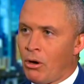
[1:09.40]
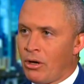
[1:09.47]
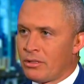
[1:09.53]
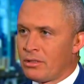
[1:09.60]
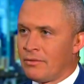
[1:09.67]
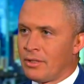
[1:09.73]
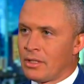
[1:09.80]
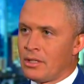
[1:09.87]

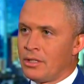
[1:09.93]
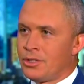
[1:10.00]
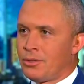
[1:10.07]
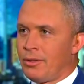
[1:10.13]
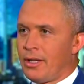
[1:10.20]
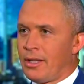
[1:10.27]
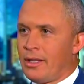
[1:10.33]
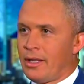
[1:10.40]
parts of the
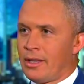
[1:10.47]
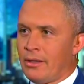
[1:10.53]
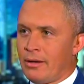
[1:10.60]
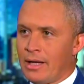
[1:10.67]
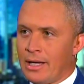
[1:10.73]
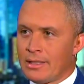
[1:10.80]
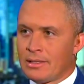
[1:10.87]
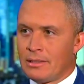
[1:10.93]
country, I think there
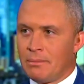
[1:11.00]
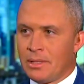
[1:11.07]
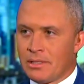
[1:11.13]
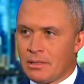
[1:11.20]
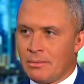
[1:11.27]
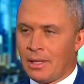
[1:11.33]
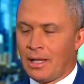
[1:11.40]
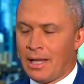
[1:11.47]
has to be
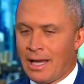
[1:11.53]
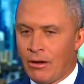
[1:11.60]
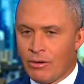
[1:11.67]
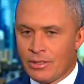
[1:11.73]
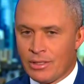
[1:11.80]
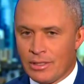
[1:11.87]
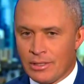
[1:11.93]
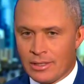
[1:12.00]
some
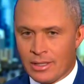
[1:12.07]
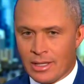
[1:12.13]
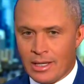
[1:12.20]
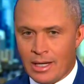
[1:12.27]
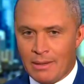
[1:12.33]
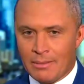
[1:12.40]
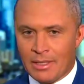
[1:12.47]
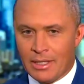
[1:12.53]
allowances and
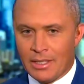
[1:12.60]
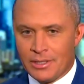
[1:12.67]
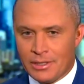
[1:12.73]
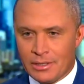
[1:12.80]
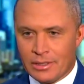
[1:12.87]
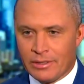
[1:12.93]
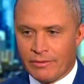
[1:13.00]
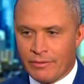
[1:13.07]

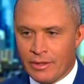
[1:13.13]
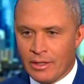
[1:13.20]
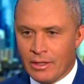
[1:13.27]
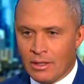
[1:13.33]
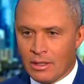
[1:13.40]
accommodations if